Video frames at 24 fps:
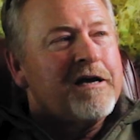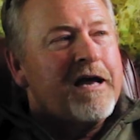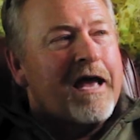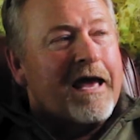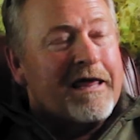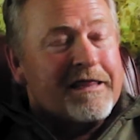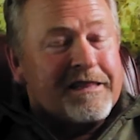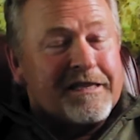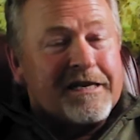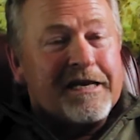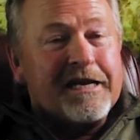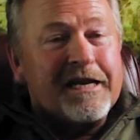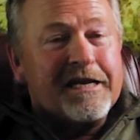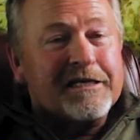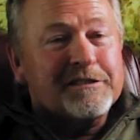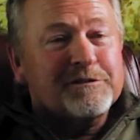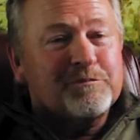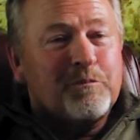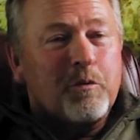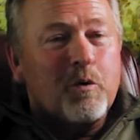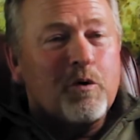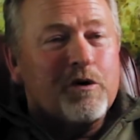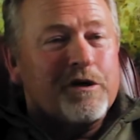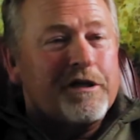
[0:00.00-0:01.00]
And the next
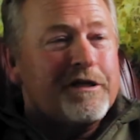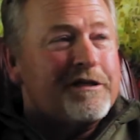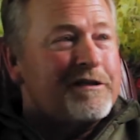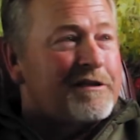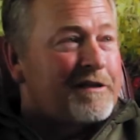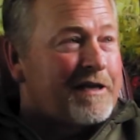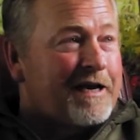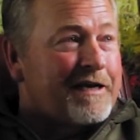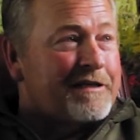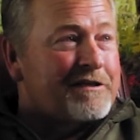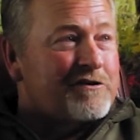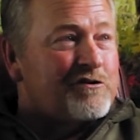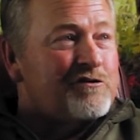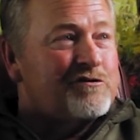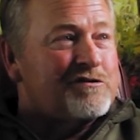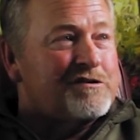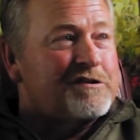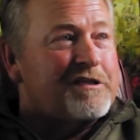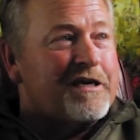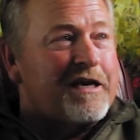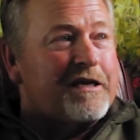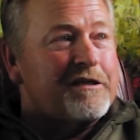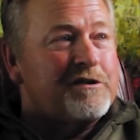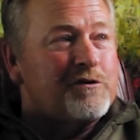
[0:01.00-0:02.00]
morning, like you
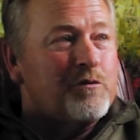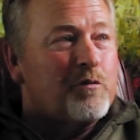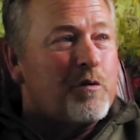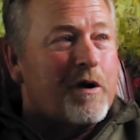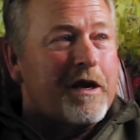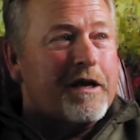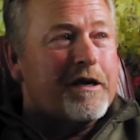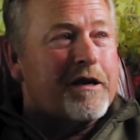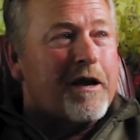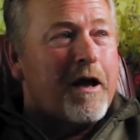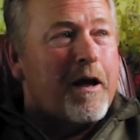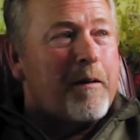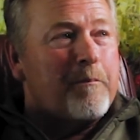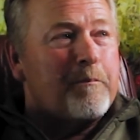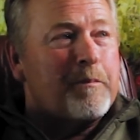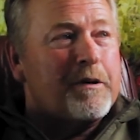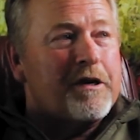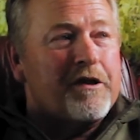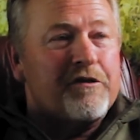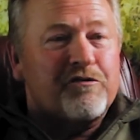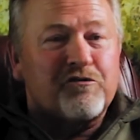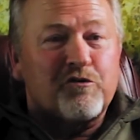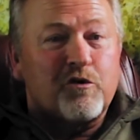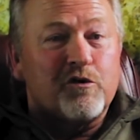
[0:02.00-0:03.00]
said, you wake up and
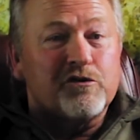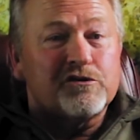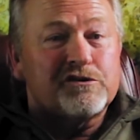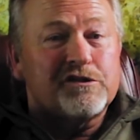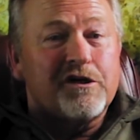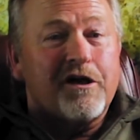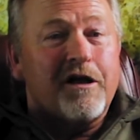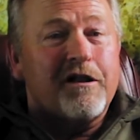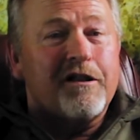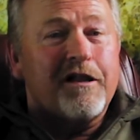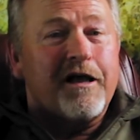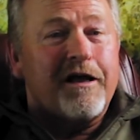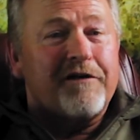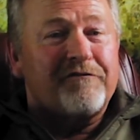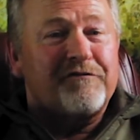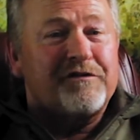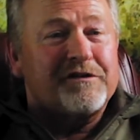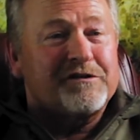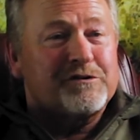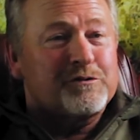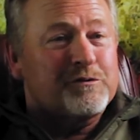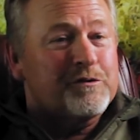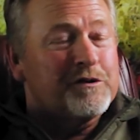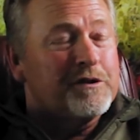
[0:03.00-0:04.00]
it throws you all off.
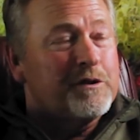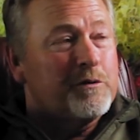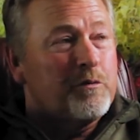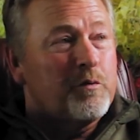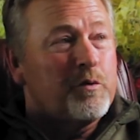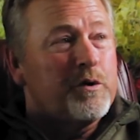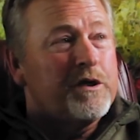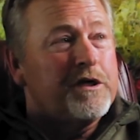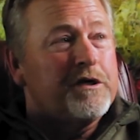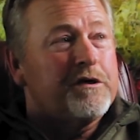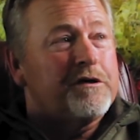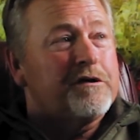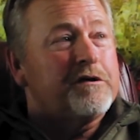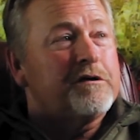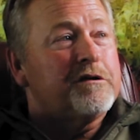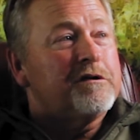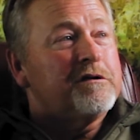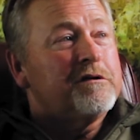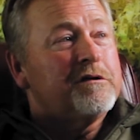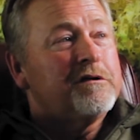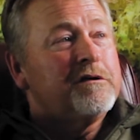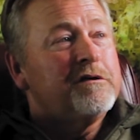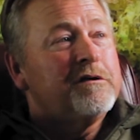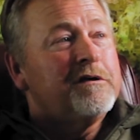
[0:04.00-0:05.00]
It's really weird
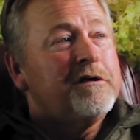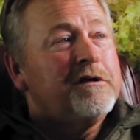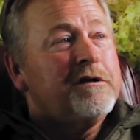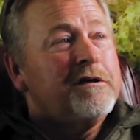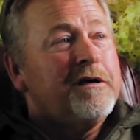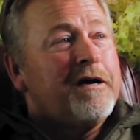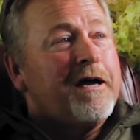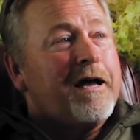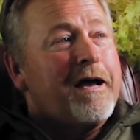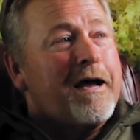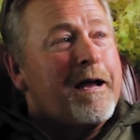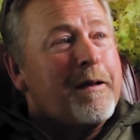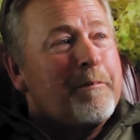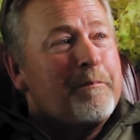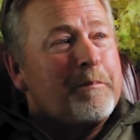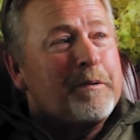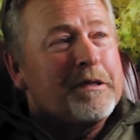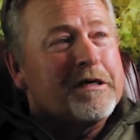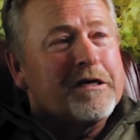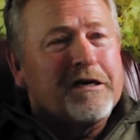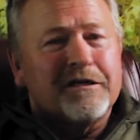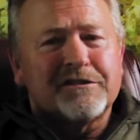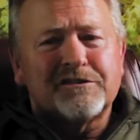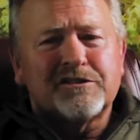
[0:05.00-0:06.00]
yeah. Uh,
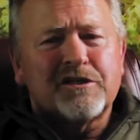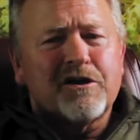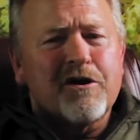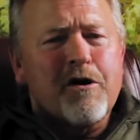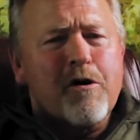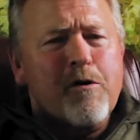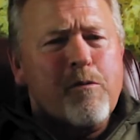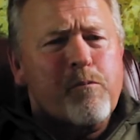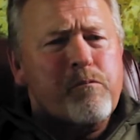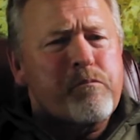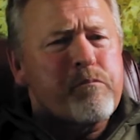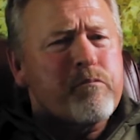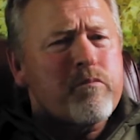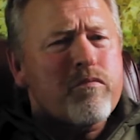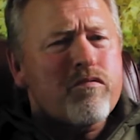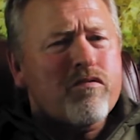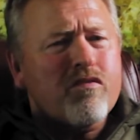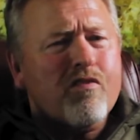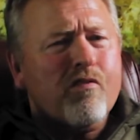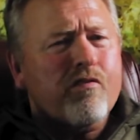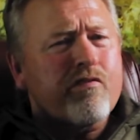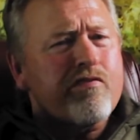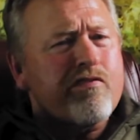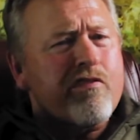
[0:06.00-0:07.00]
because you go,
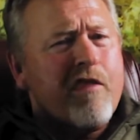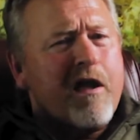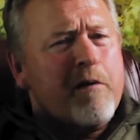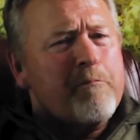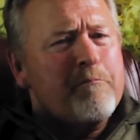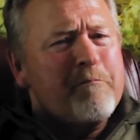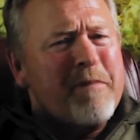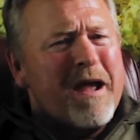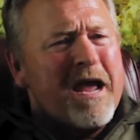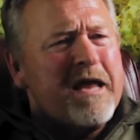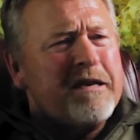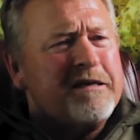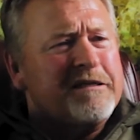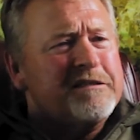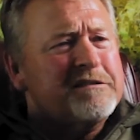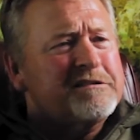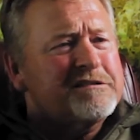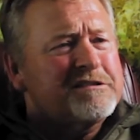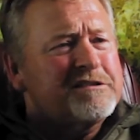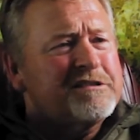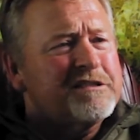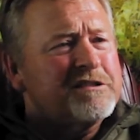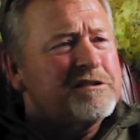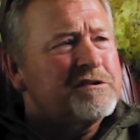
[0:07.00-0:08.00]
man, it's
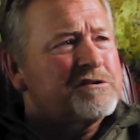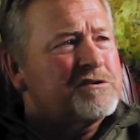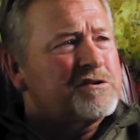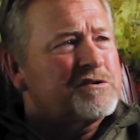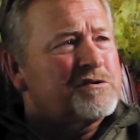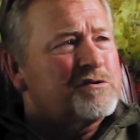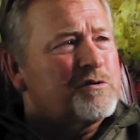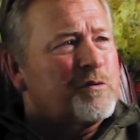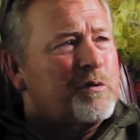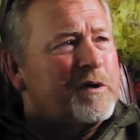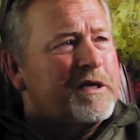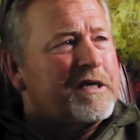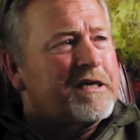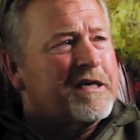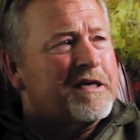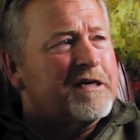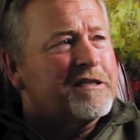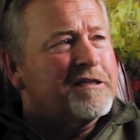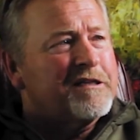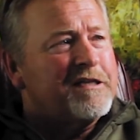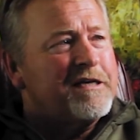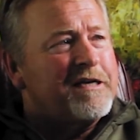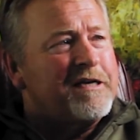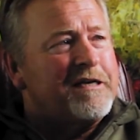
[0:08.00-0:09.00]
still squeaky
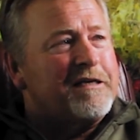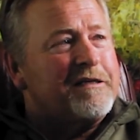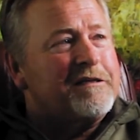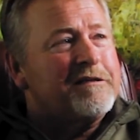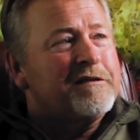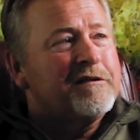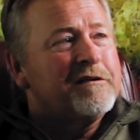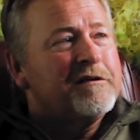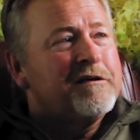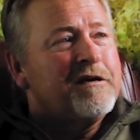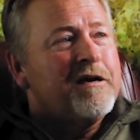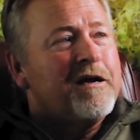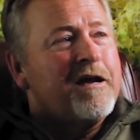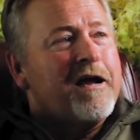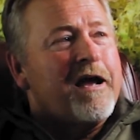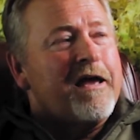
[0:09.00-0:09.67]
clean. Yeah.